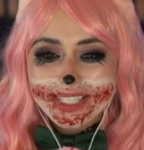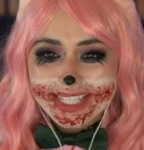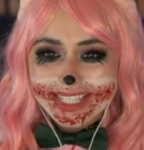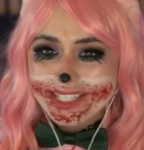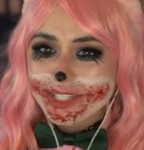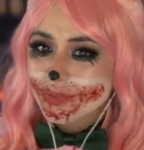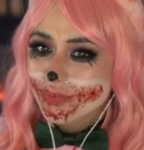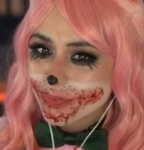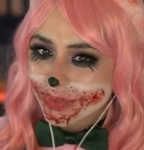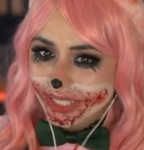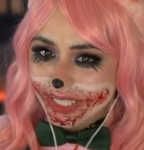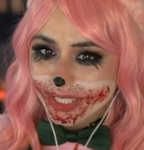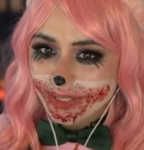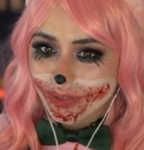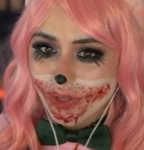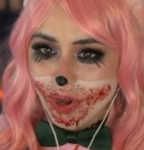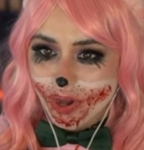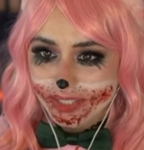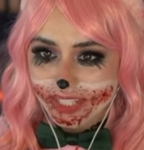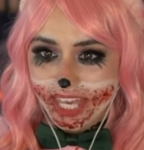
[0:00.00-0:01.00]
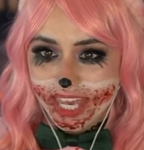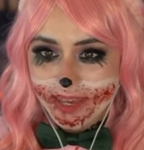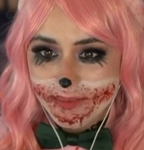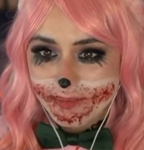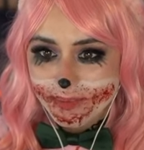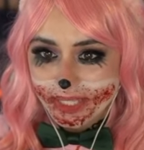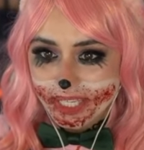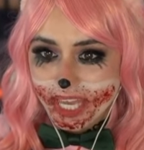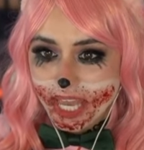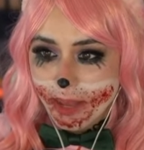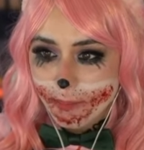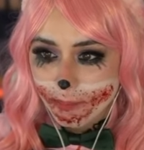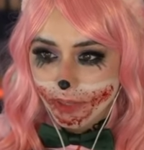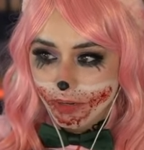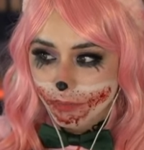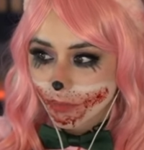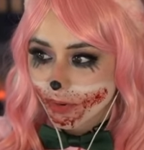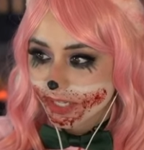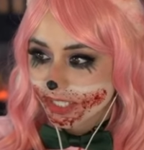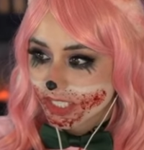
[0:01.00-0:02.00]
This is a really long game, but I
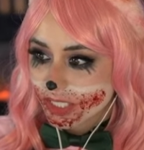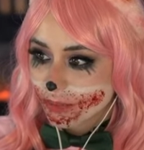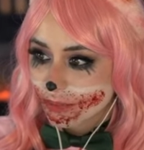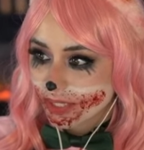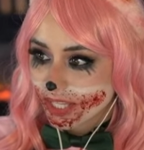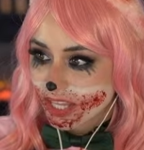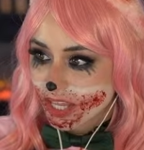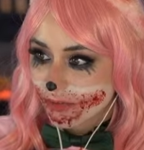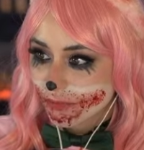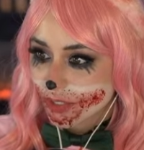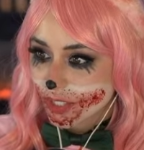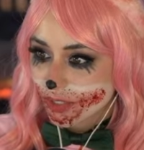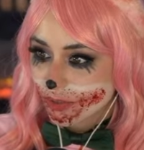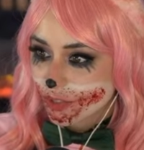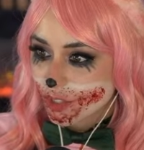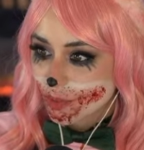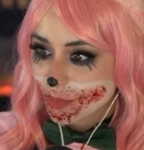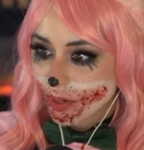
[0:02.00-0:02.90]
wanted to play that for YouTube.